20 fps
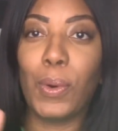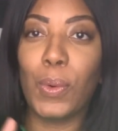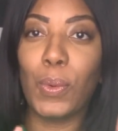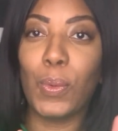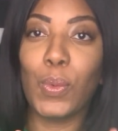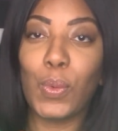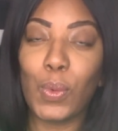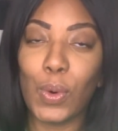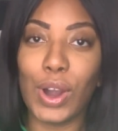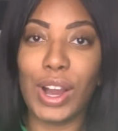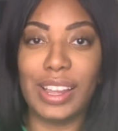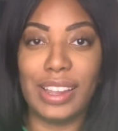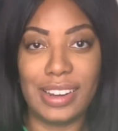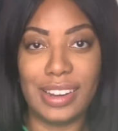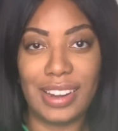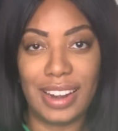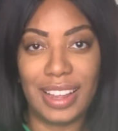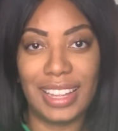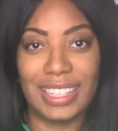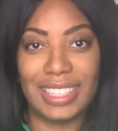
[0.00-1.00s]

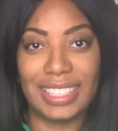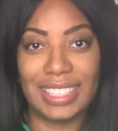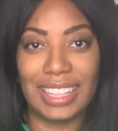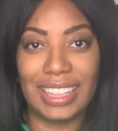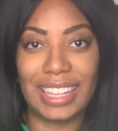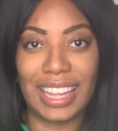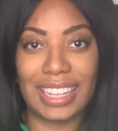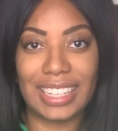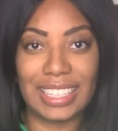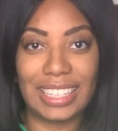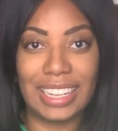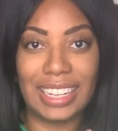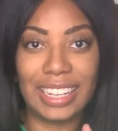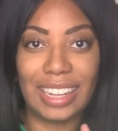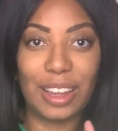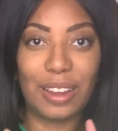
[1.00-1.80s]
one in selecting